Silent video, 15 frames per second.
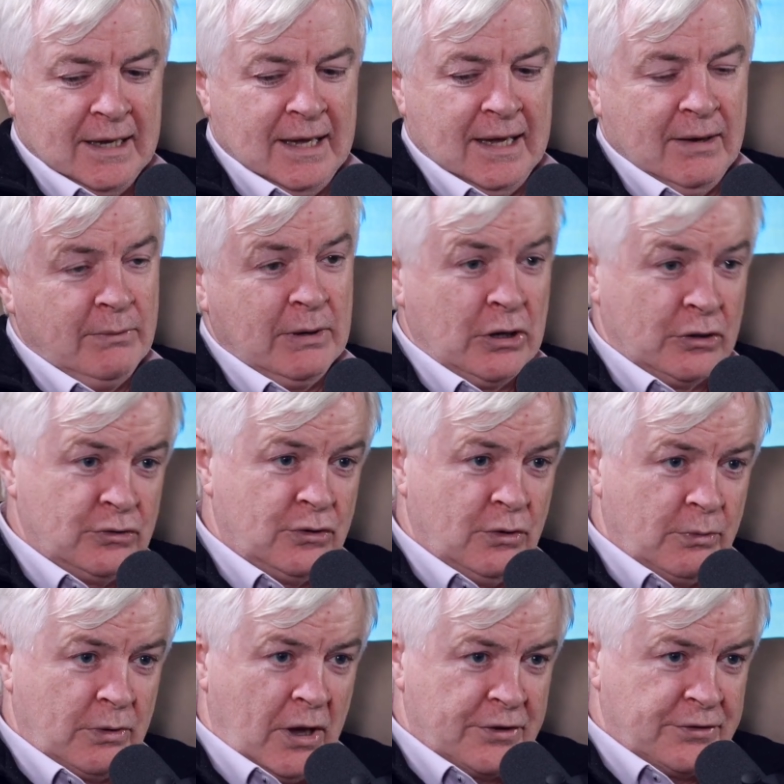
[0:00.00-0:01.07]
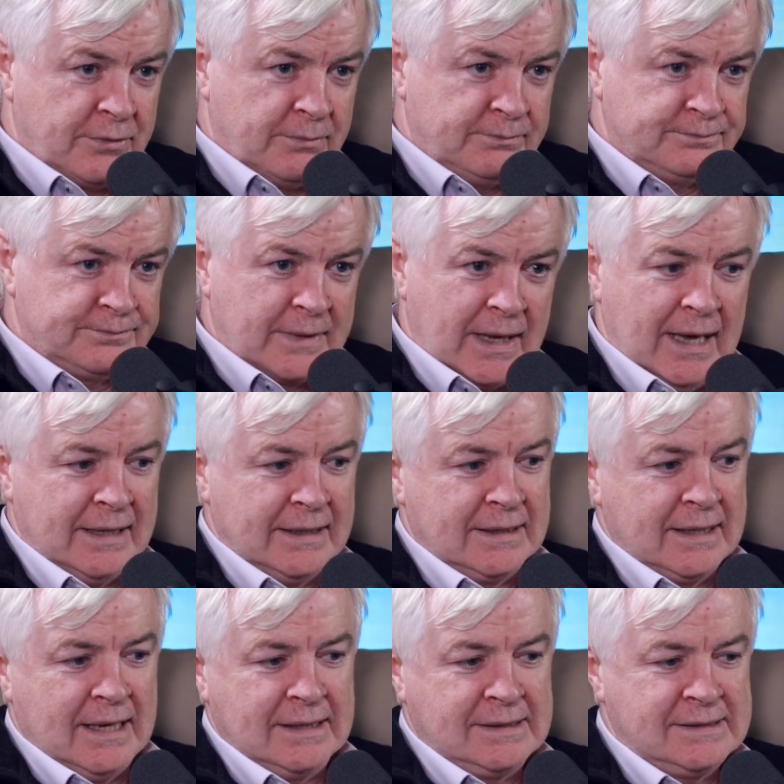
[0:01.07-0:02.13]
uh, we couldn't do it without them. And
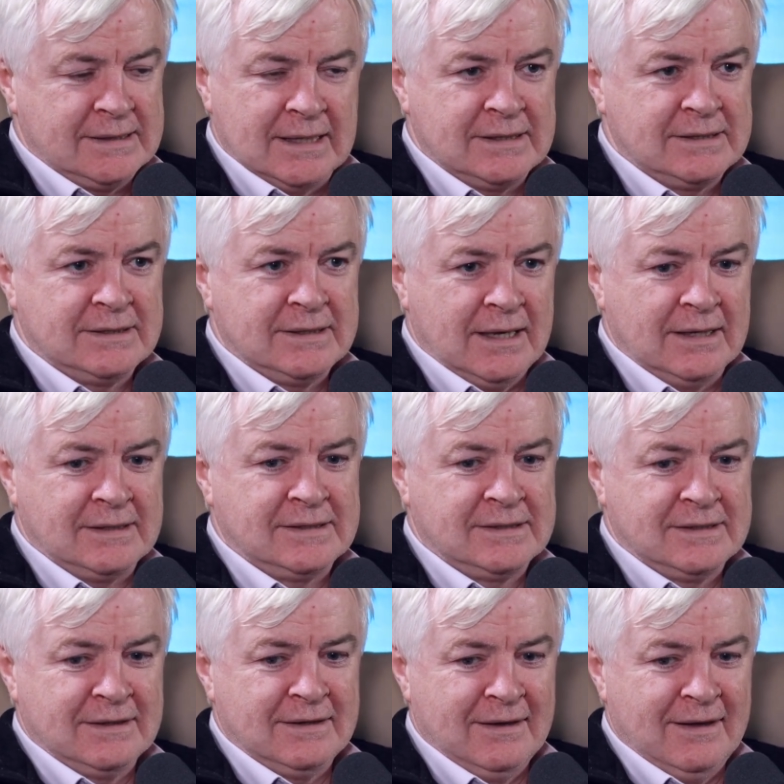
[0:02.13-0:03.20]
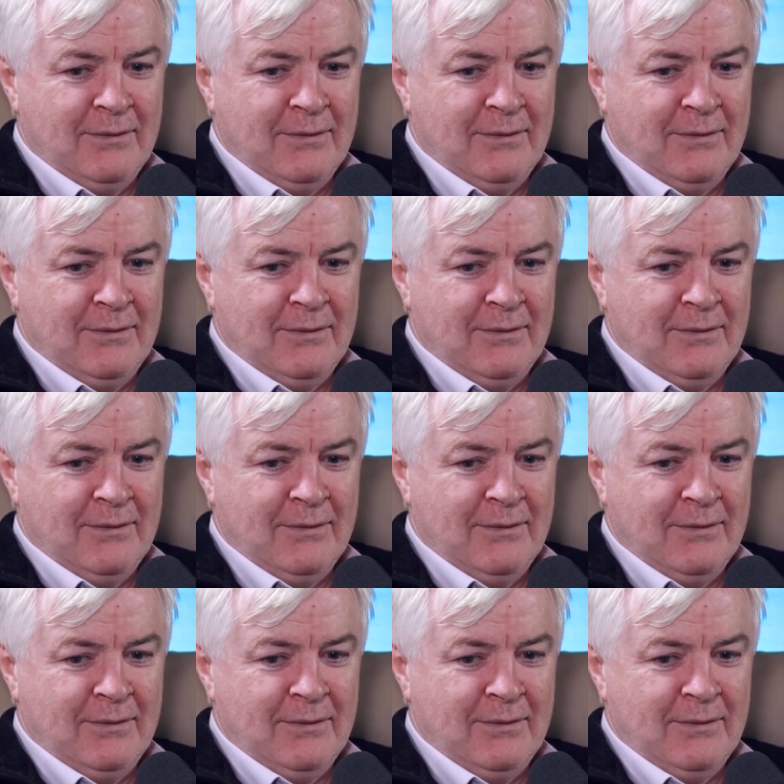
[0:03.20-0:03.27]
mm-hmm. it's it's it's